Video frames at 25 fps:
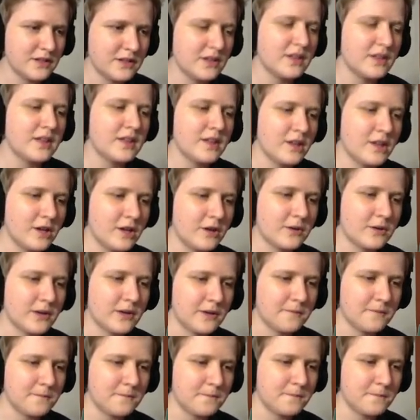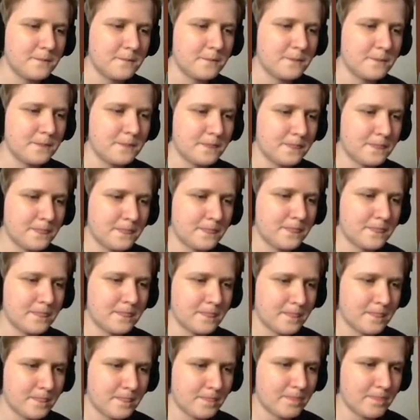Clear okay. away that
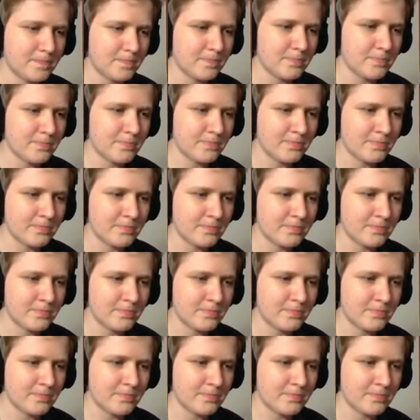smoke!